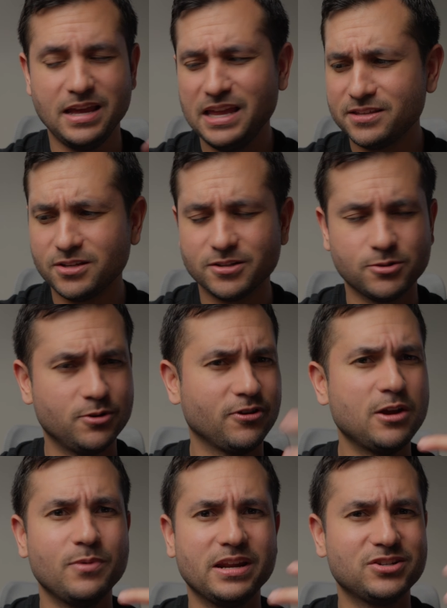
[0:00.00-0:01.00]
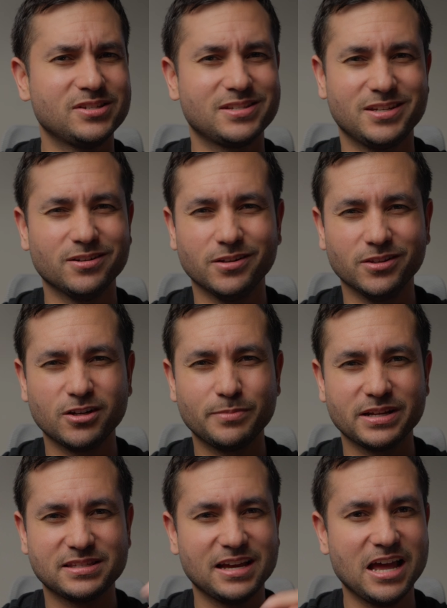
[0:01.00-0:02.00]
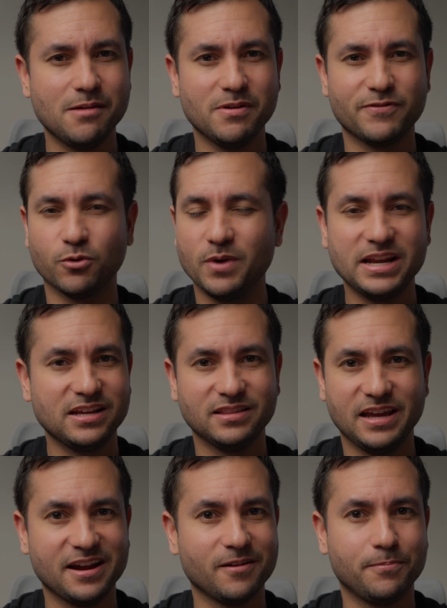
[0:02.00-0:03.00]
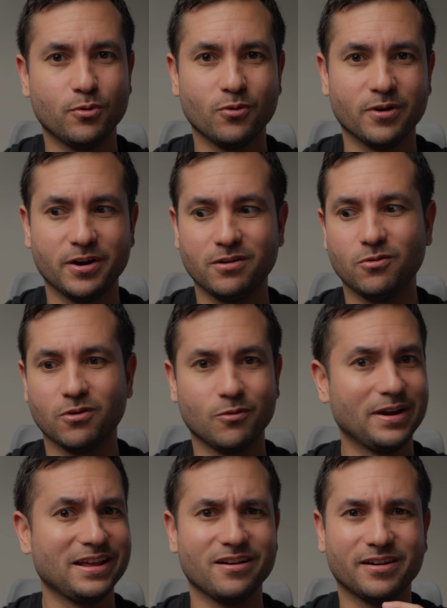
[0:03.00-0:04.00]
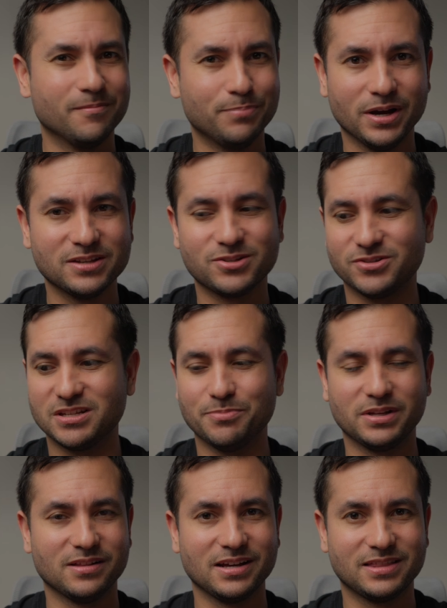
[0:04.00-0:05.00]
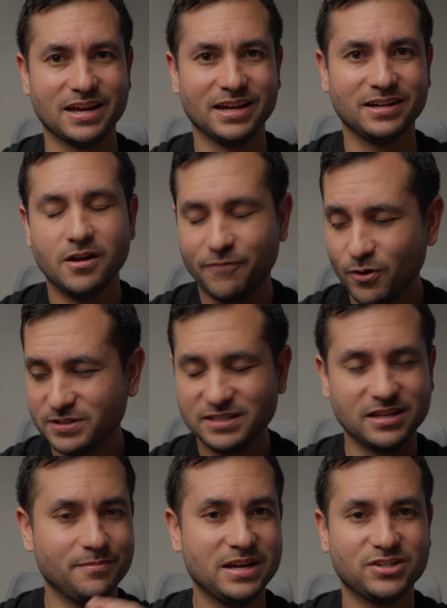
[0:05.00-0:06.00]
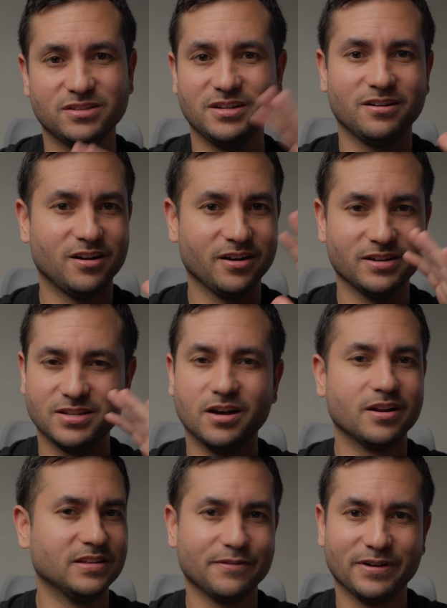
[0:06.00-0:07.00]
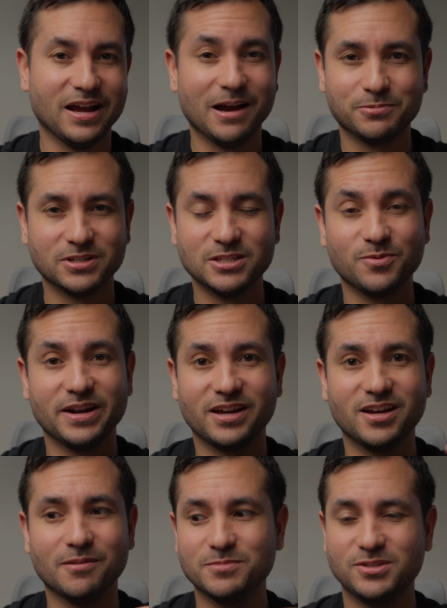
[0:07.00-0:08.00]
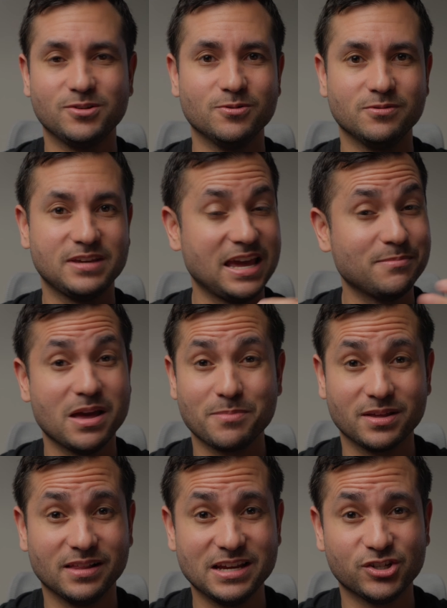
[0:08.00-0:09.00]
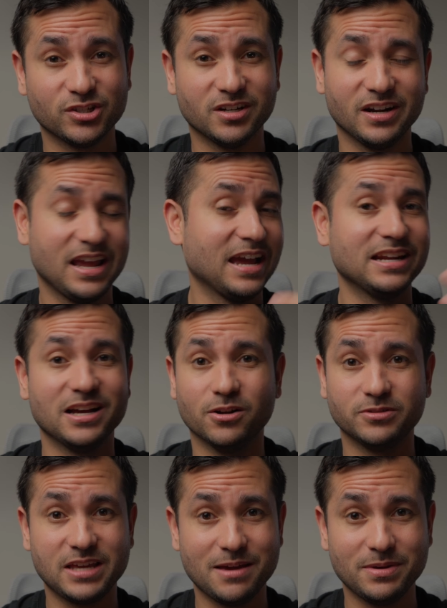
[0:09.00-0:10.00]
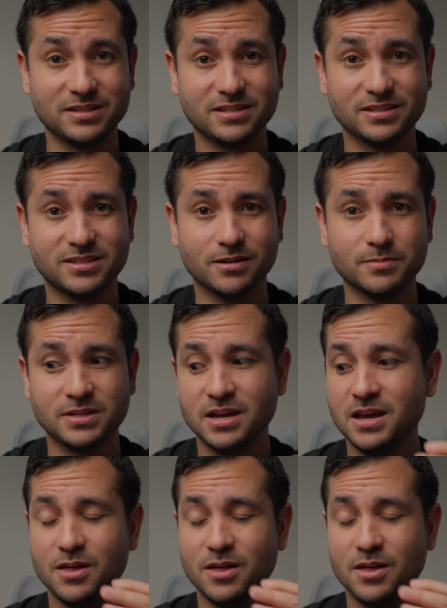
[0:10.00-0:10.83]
And it's also a great way to just kill a little bit of time if you're waiting in the airport or waiting on a bus or something like that. Of course, as I mentioned, there are a ton of different options when it comes to game emulation and handheld gaming systems.